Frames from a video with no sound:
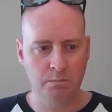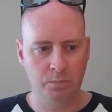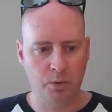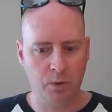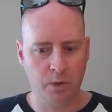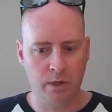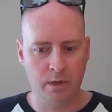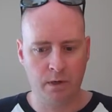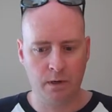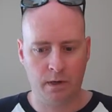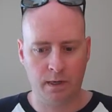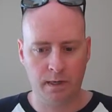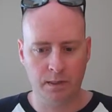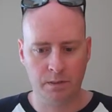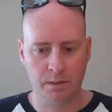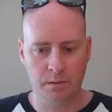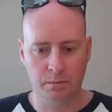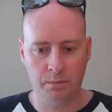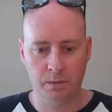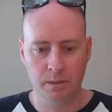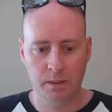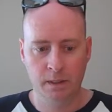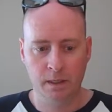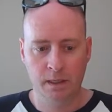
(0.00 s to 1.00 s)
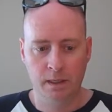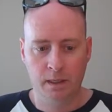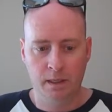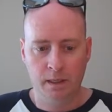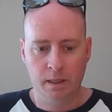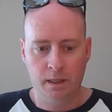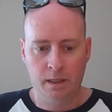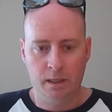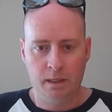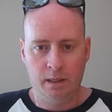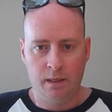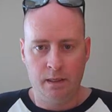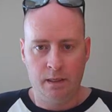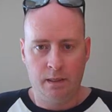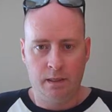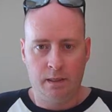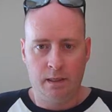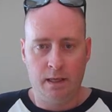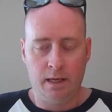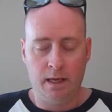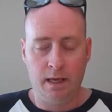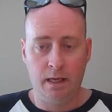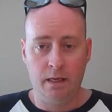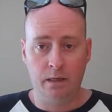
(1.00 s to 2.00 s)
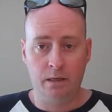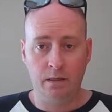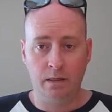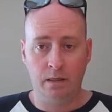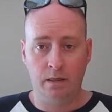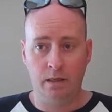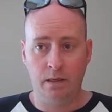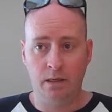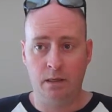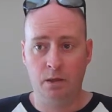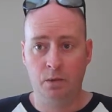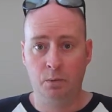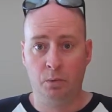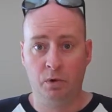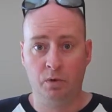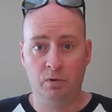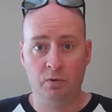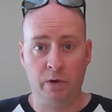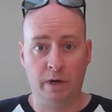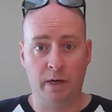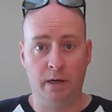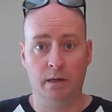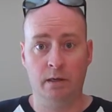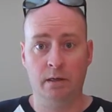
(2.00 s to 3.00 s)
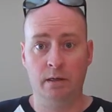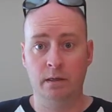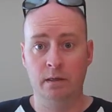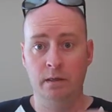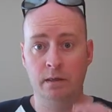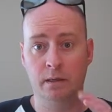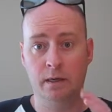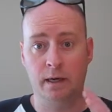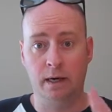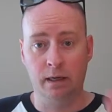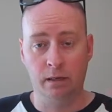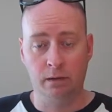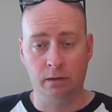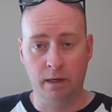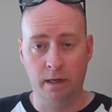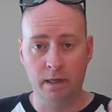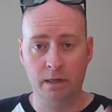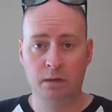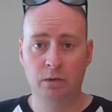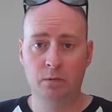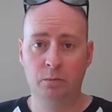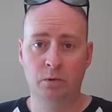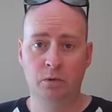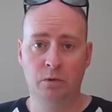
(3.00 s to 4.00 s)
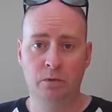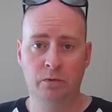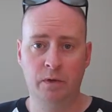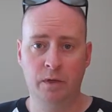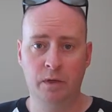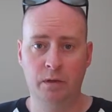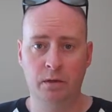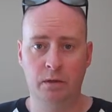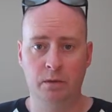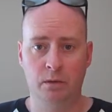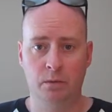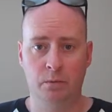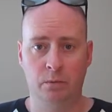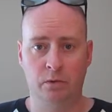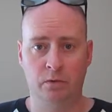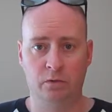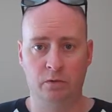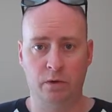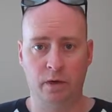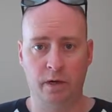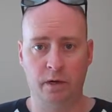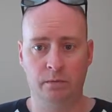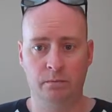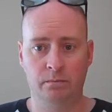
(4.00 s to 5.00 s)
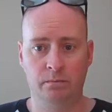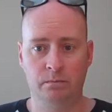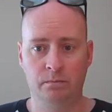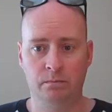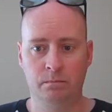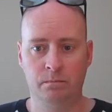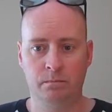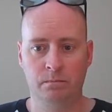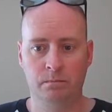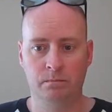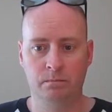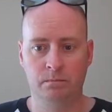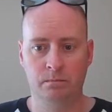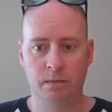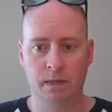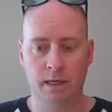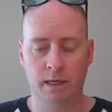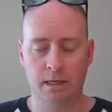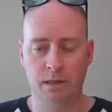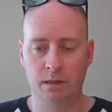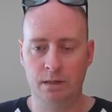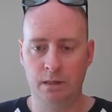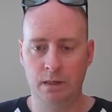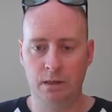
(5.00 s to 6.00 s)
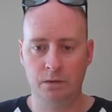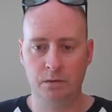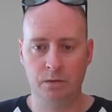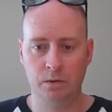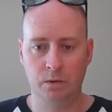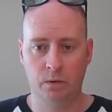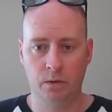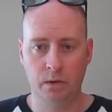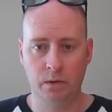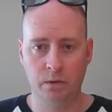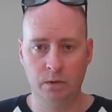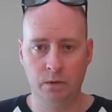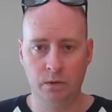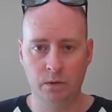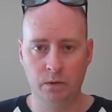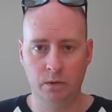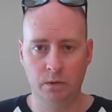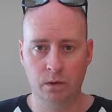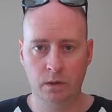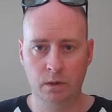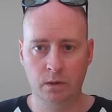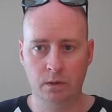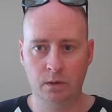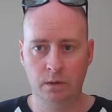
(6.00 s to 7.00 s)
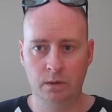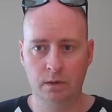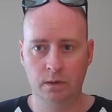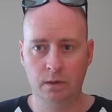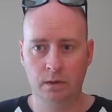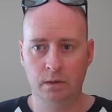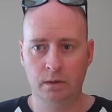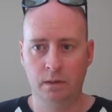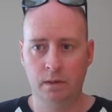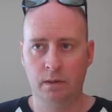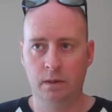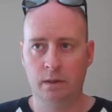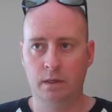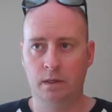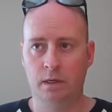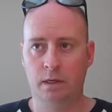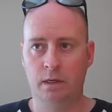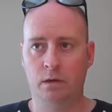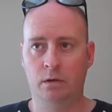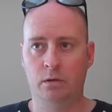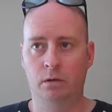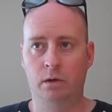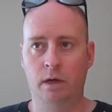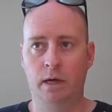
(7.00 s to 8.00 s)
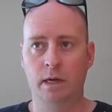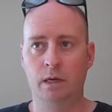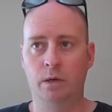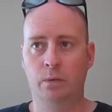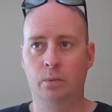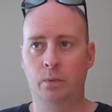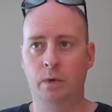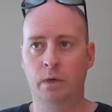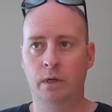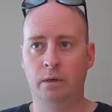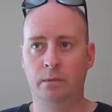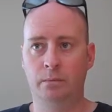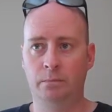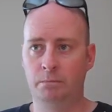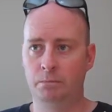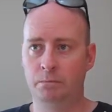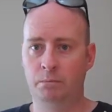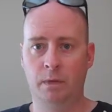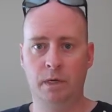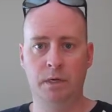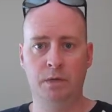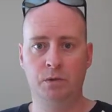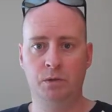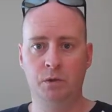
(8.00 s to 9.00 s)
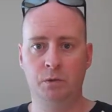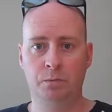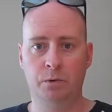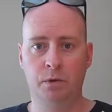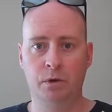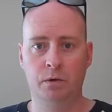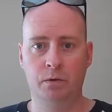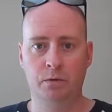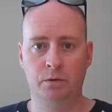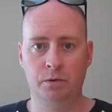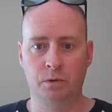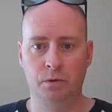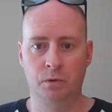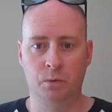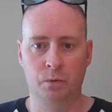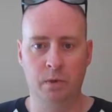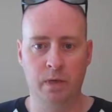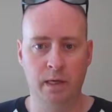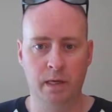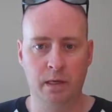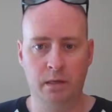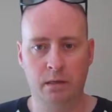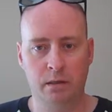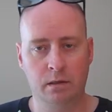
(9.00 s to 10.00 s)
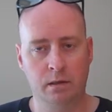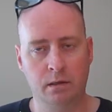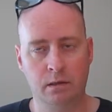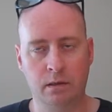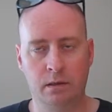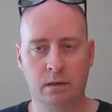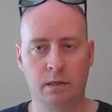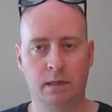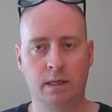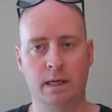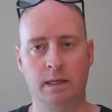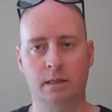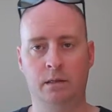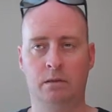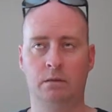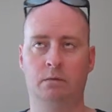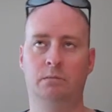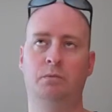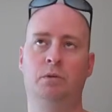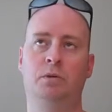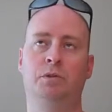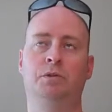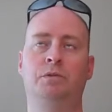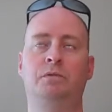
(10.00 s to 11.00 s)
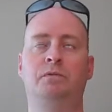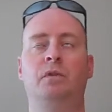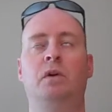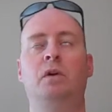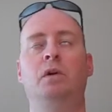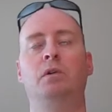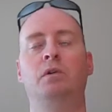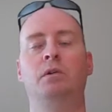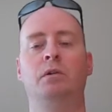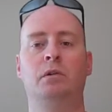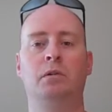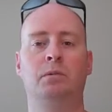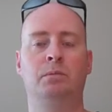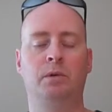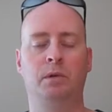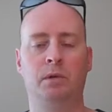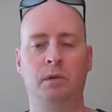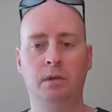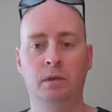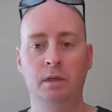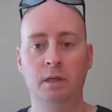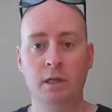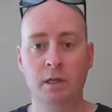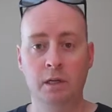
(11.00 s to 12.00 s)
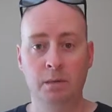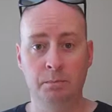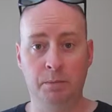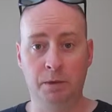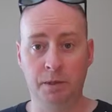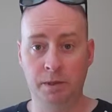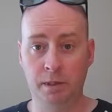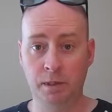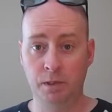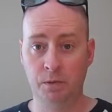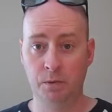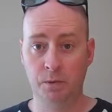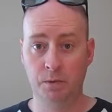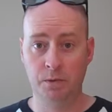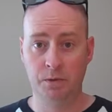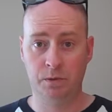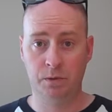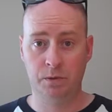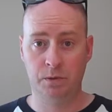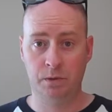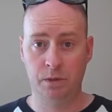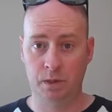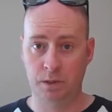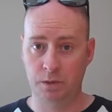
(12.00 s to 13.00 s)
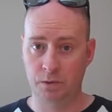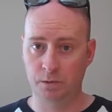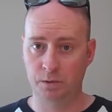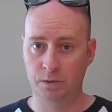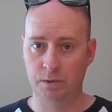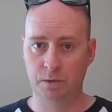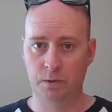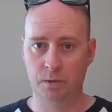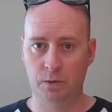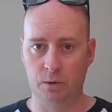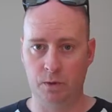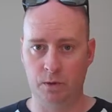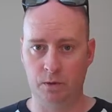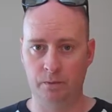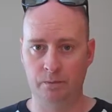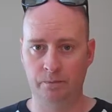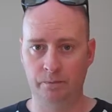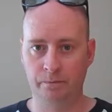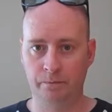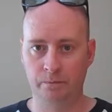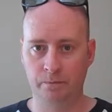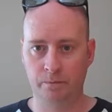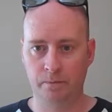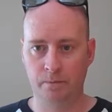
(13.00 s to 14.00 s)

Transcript: pretty awesome. And uh, The Wolverine. I liked the movie The Wolverine. I didn't think I was going to. I don't like when my superheroes are weak and at their most vulnerable, but this was this was cool.